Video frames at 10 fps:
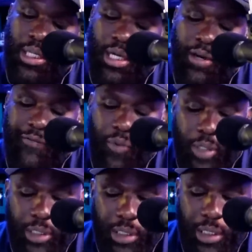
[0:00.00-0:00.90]

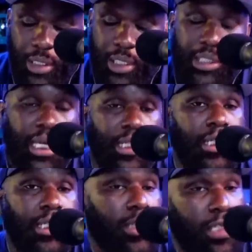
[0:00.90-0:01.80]
unfortunately, is a
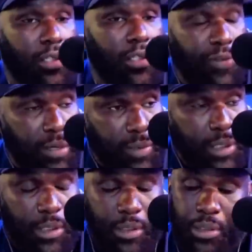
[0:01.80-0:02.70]
discontinued
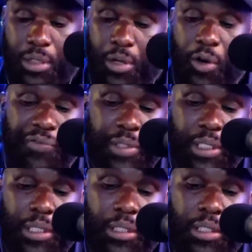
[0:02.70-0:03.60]
fragrance.
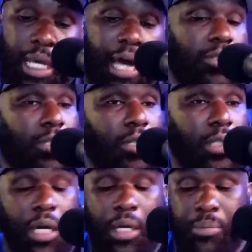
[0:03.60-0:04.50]
Hopefully, the House of
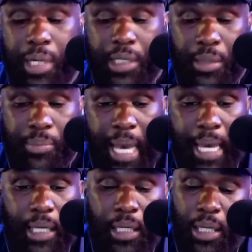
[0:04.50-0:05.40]
Guerlain brings it
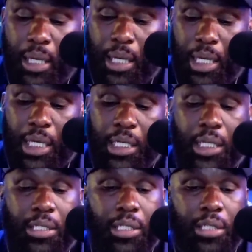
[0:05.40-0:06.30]
back. And
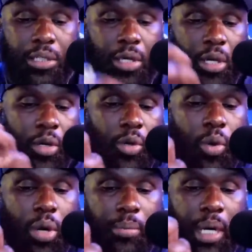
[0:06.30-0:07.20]
this is
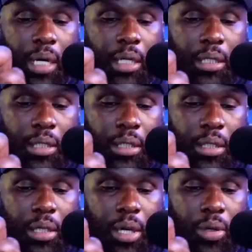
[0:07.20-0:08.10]
Gourmand
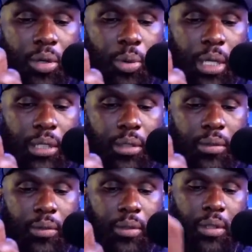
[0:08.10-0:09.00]
Conquin.
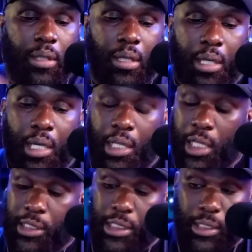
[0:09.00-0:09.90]

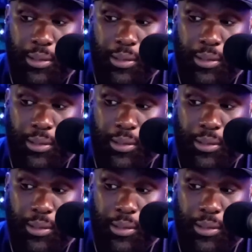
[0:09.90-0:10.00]
Listen,